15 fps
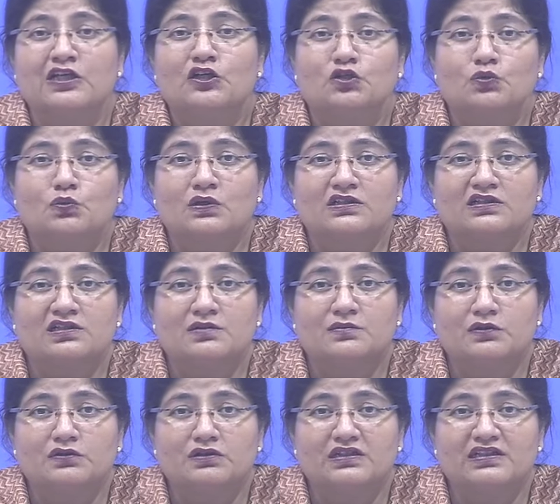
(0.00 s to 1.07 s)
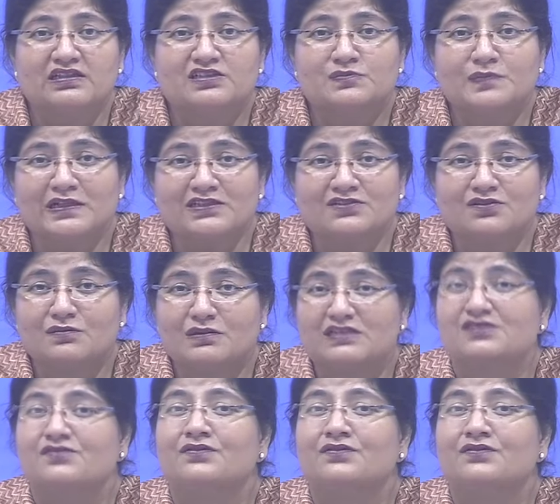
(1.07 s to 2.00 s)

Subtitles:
to what the community expects from us.